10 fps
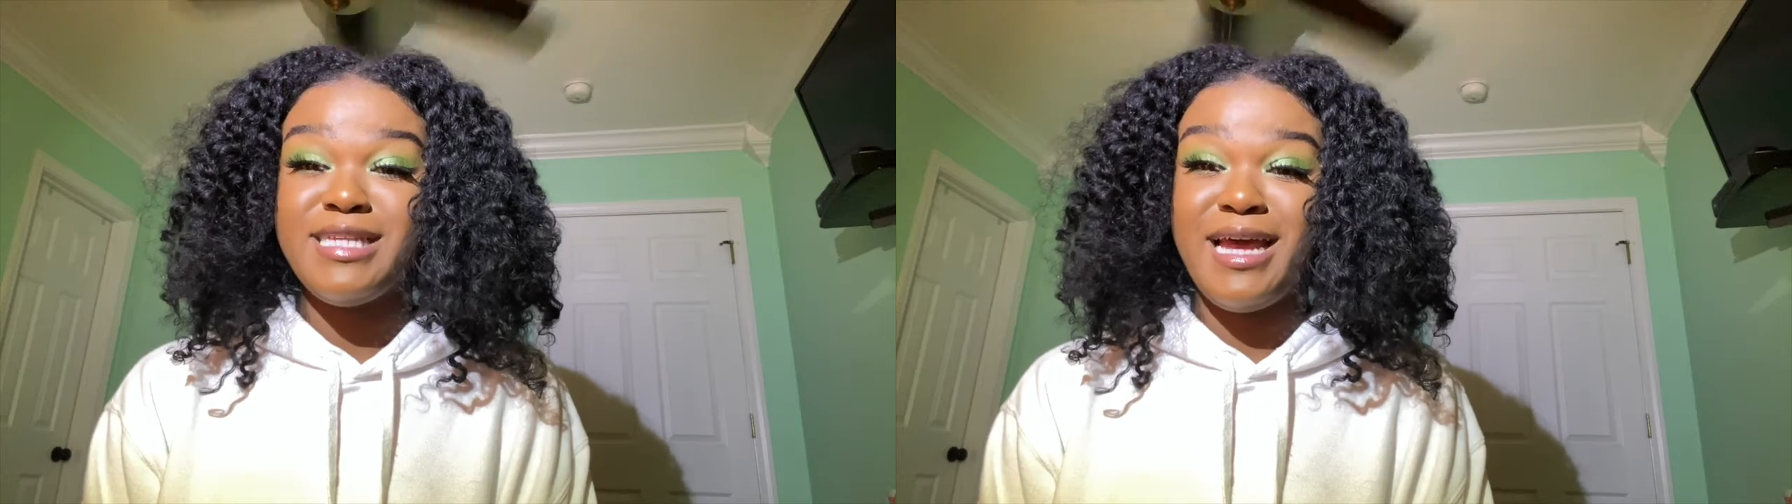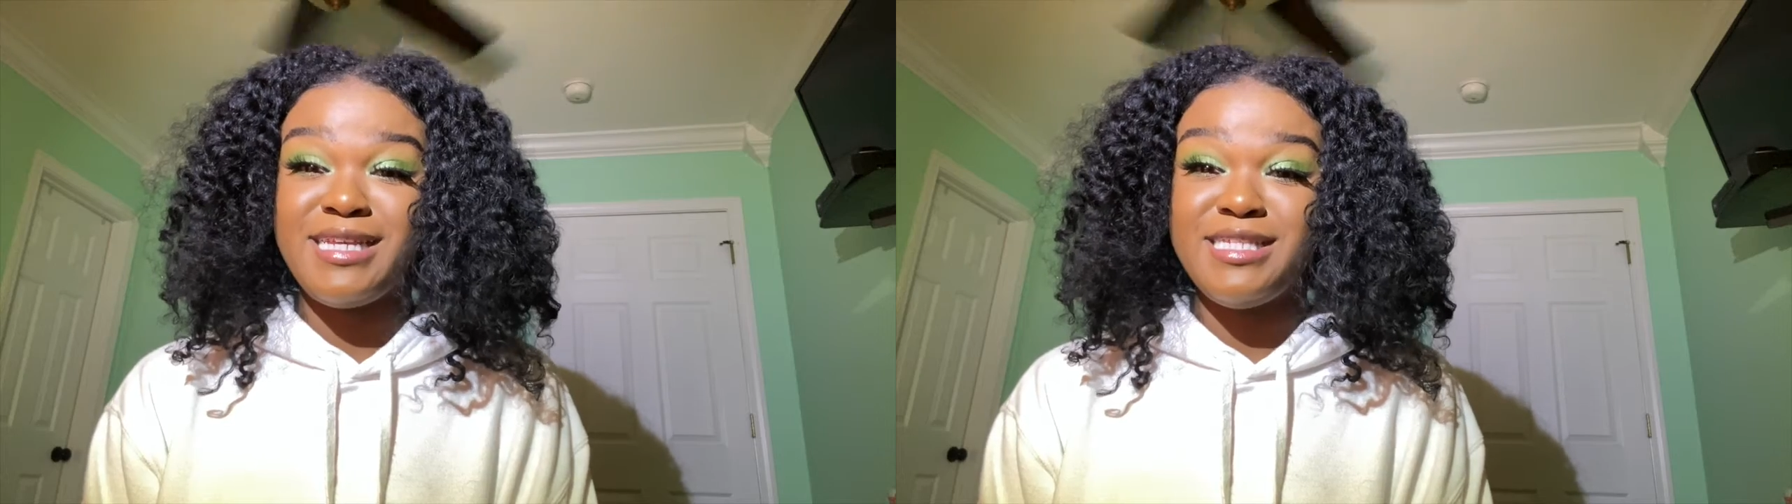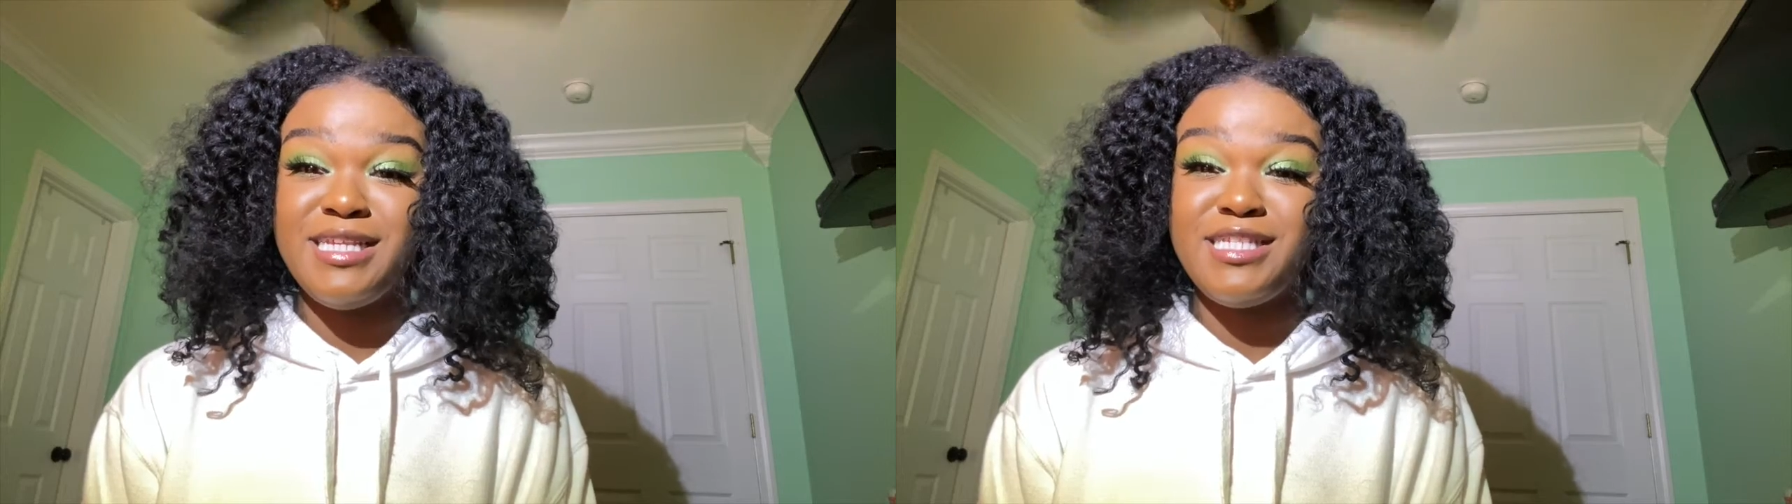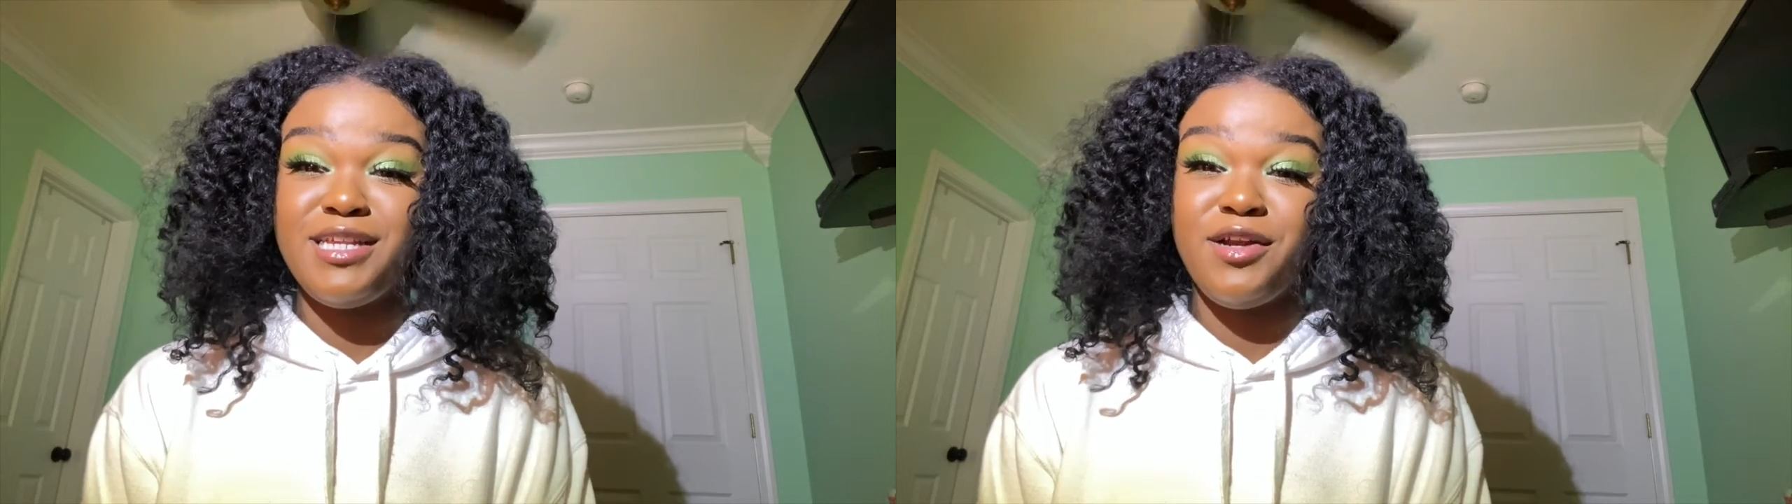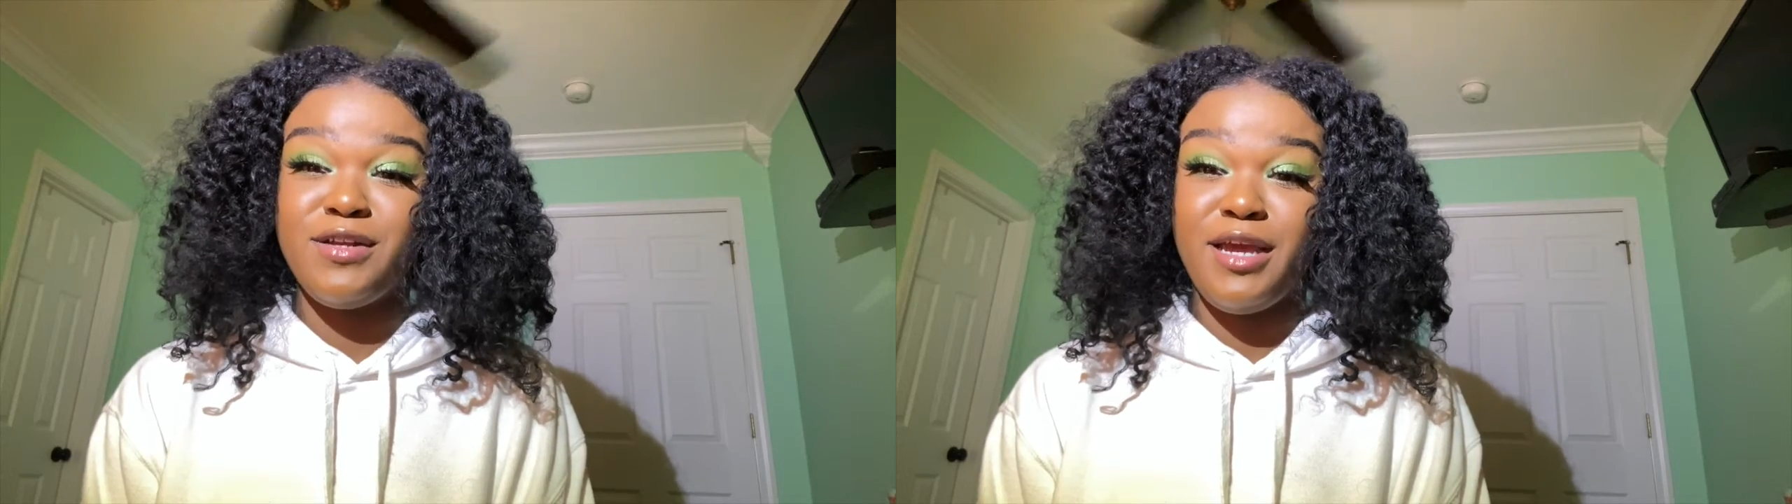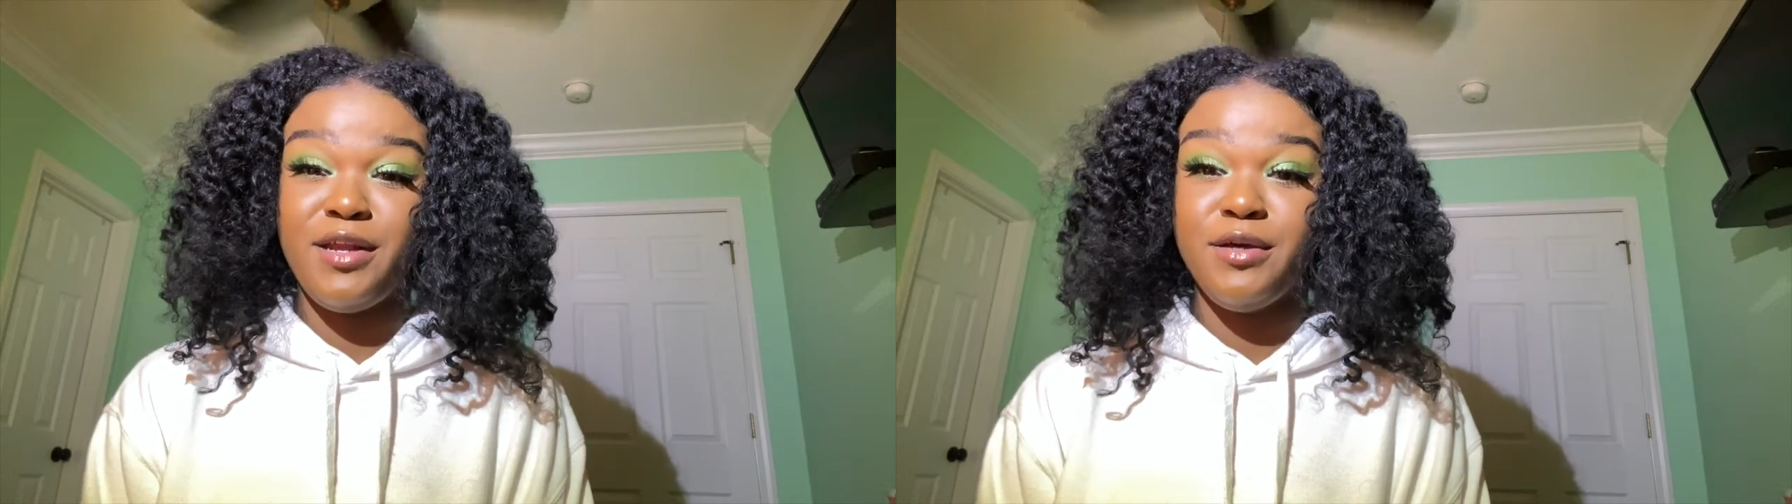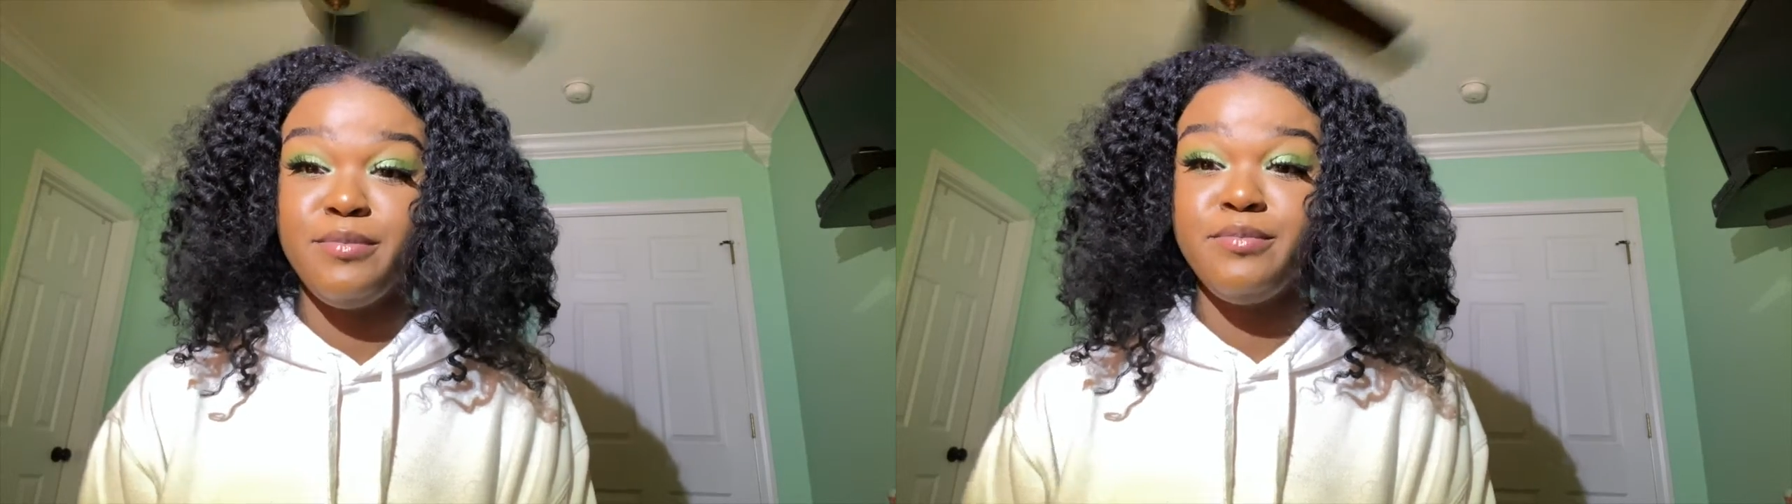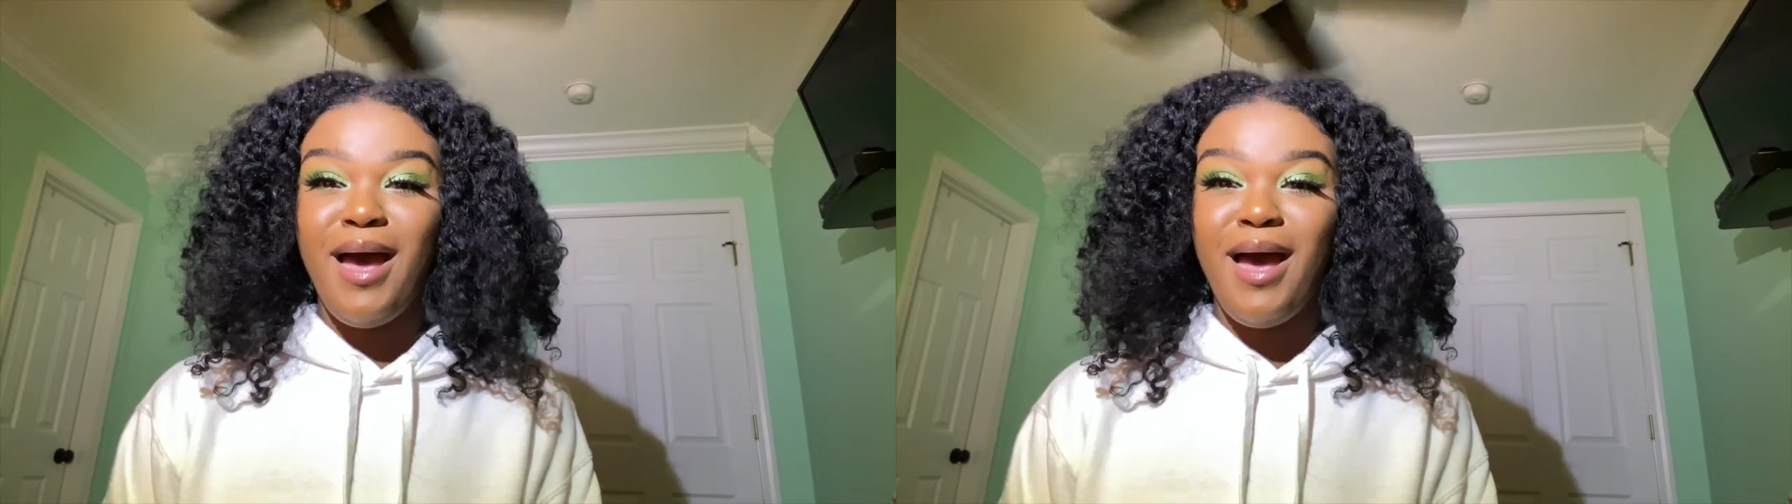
accessing their data.